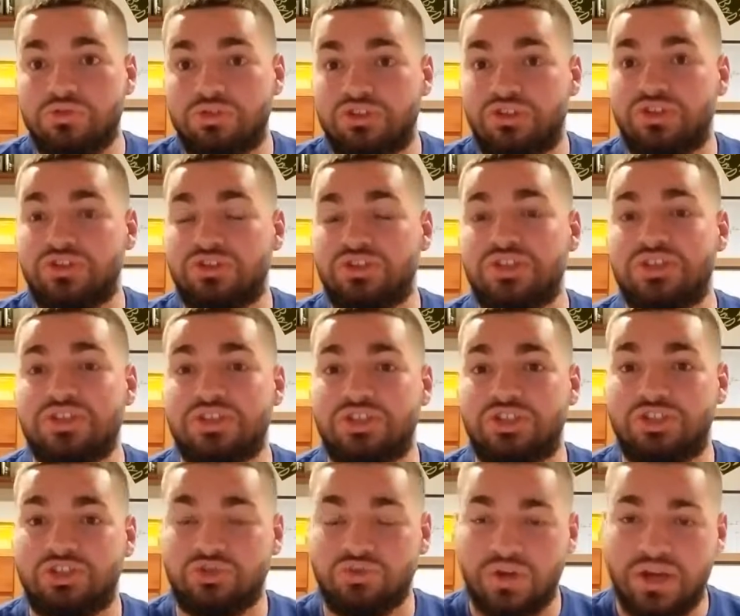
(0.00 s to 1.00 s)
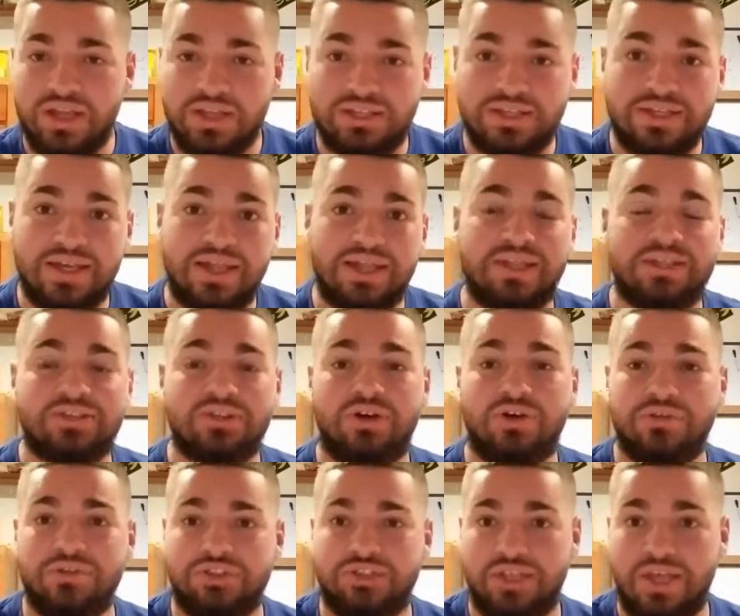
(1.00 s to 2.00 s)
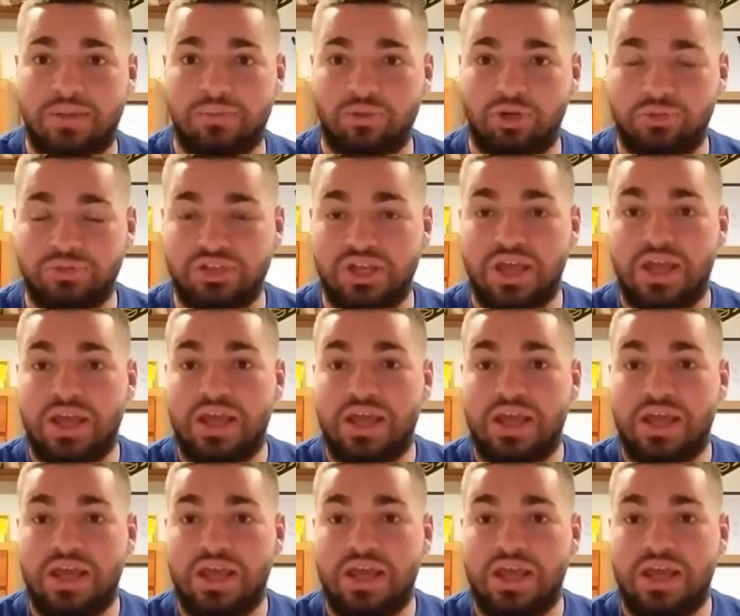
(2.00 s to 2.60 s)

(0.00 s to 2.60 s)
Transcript: Seriously, the trick to getting into all these DM groups